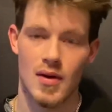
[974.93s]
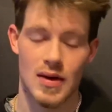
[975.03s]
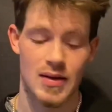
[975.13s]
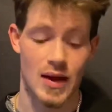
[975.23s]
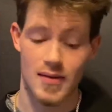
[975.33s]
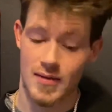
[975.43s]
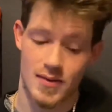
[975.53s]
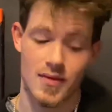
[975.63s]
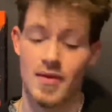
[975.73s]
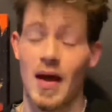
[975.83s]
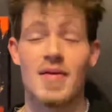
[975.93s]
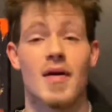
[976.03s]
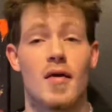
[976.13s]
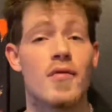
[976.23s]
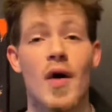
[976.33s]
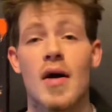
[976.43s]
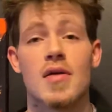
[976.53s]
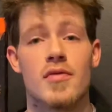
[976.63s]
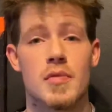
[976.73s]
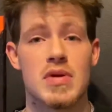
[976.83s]
That's on fire for
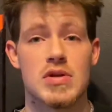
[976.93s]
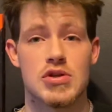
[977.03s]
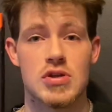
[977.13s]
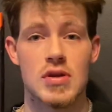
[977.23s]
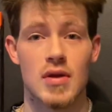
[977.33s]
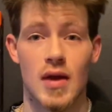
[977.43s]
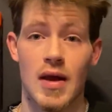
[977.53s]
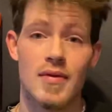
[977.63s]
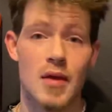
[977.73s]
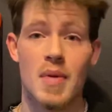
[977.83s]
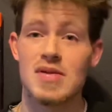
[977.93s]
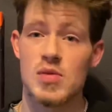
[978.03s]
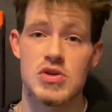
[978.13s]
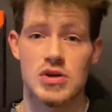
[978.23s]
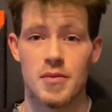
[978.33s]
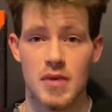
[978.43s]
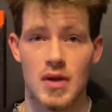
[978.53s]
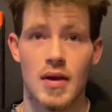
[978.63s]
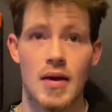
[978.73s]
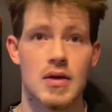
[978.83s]
PSG. And they've been switching up their
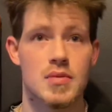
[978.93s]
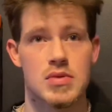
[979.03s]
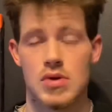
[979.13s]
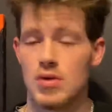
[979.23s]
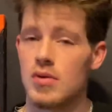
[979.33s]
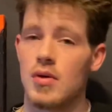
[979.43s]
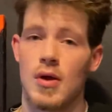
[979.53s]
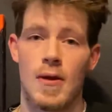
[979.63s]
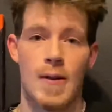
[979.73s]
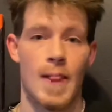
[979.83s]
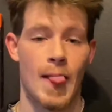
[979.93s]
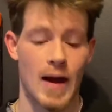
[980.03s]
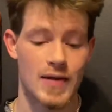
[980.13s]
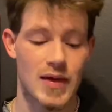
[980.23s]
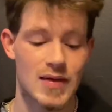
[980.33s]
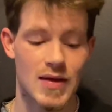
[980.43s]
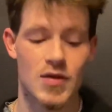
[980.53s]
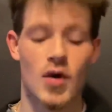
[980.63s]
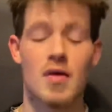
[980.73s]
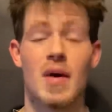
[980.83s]
lineup, so I think that
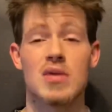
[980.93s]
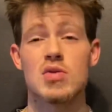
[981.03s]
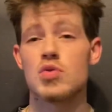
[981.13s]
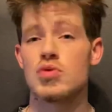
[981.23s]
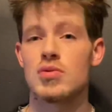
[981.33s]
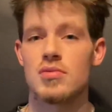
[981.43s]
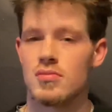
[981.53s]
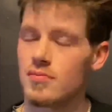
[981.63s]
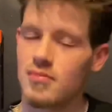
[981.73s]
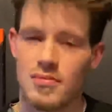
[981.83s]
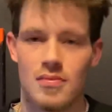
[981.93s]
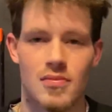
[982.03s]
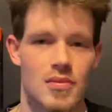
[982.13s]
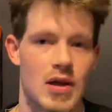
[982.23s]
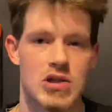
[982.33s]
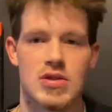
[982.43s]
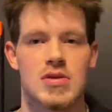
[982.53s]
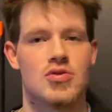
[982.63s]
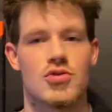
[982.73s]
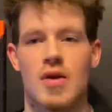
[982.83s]
talk about Tuchel, that's just
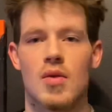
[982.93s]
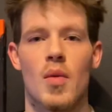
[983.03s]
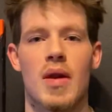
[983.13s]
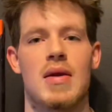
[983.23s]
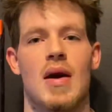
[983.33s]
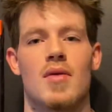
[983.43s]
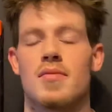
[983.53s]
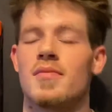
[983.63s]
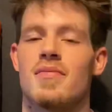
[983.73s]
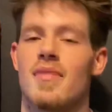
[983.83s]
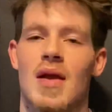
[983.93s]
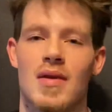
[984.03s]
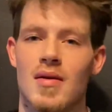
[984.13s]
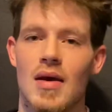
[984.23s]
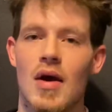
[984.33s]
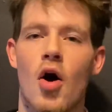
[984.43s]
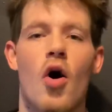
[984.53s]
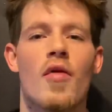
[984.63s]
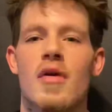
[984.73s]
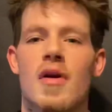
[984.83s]
trying to weigh down. And all
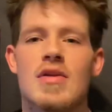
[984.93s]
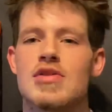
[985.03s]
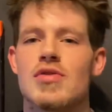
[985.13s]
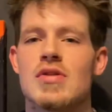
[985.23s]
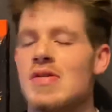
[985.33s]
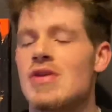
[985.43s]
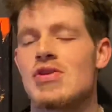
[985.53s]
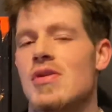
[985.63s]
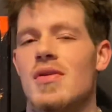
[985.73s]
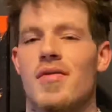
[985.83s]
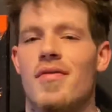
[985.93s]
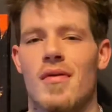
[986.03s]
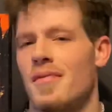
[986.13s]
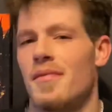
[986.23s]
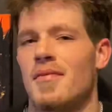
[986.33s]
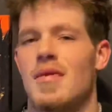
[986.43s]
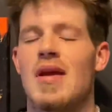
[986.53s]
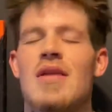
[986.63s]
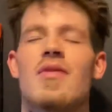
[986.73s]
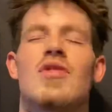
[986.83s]
their injuries, they shouldn't have
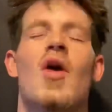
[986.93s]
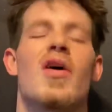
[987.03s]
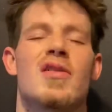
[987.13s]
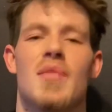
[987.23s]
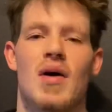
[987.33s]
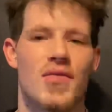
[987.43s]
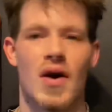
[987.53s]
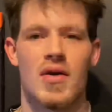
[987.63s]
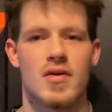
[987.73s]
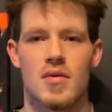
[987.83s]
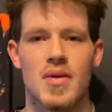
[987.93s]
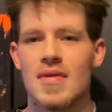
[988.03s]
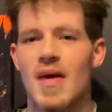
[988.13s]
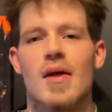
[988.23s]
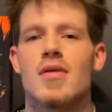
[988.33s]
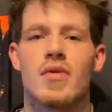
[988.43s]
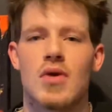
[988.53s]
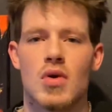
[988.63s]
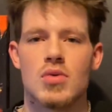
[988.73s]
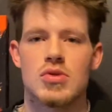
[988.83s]
even talked about firing him. He's a hell of a
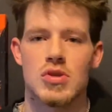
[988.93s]
coach.